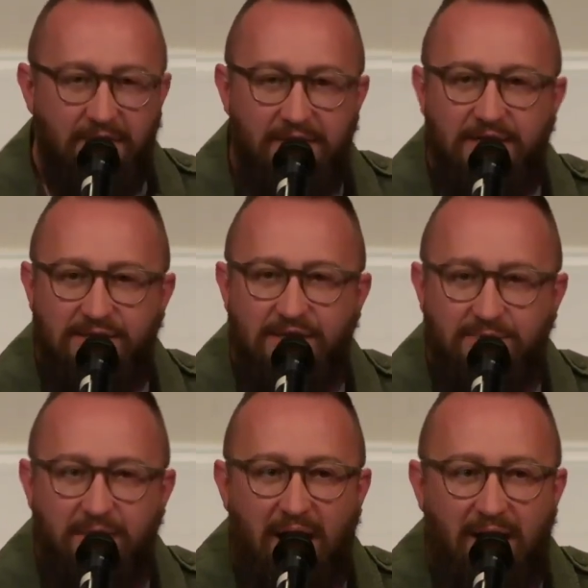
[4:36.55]
this is
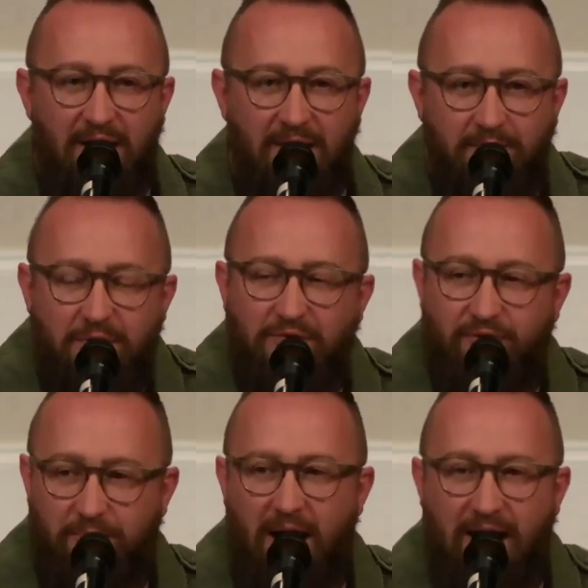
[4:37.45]
my
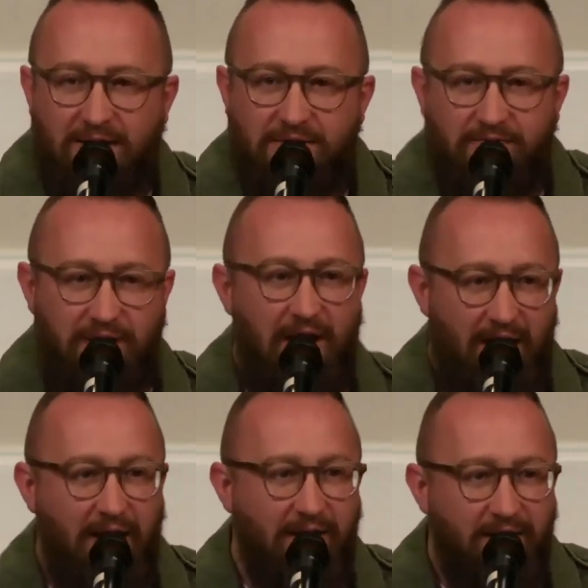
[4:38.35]
beautiful box of
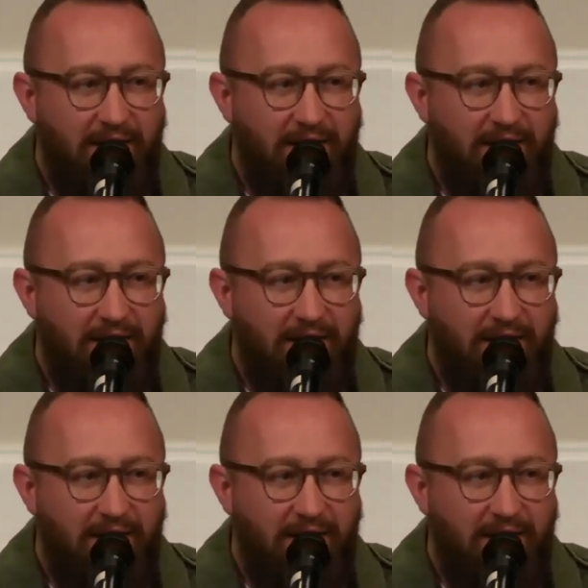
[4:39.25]
God.